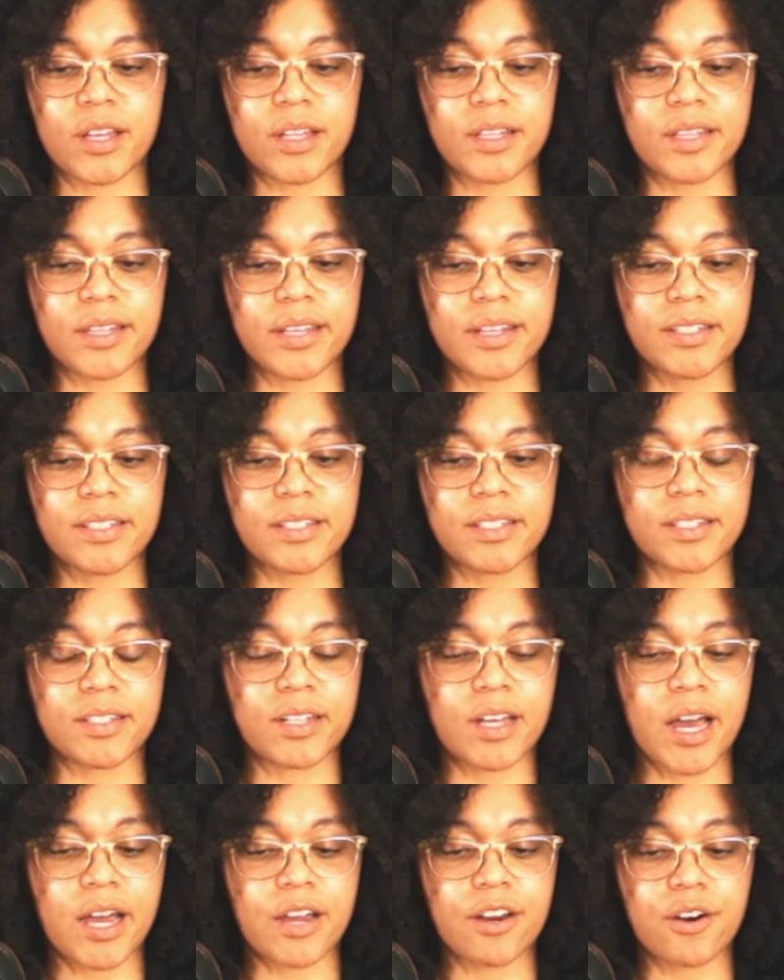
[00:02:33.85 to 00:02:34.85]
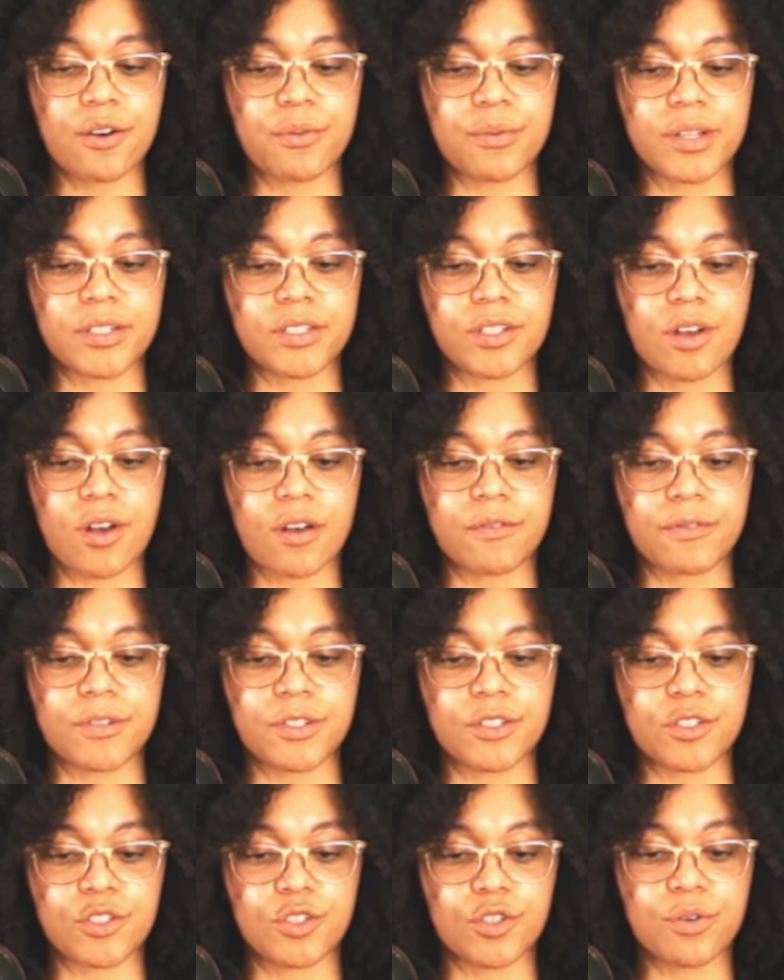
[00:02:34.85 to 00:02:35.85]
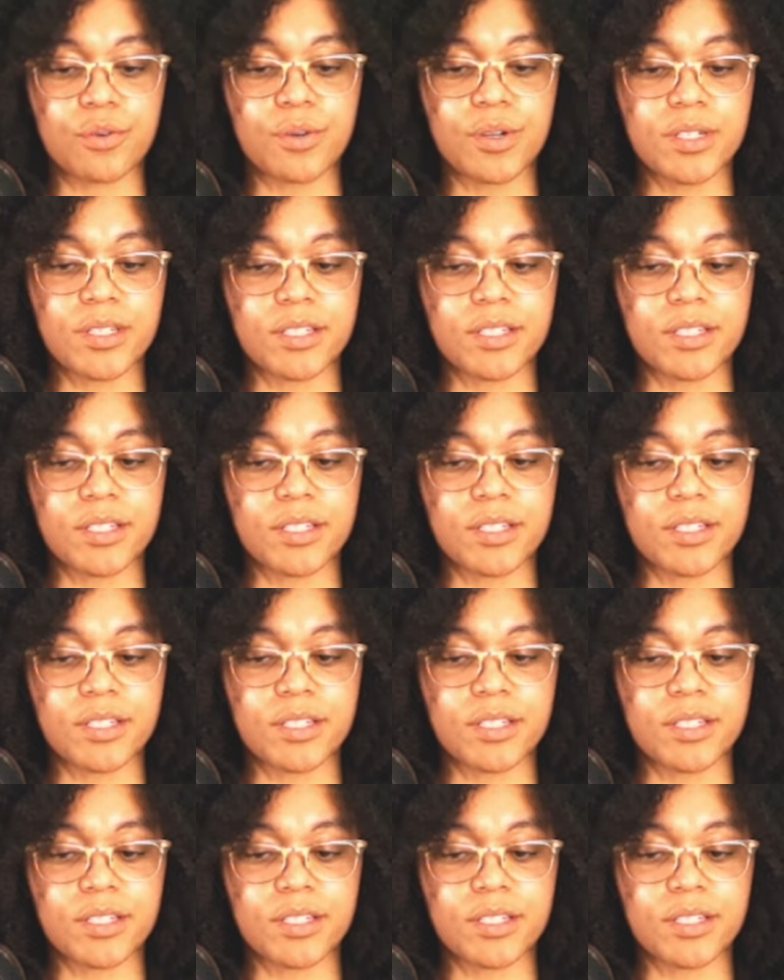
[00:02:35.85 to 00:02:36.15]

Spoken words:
Atlanta IRS office during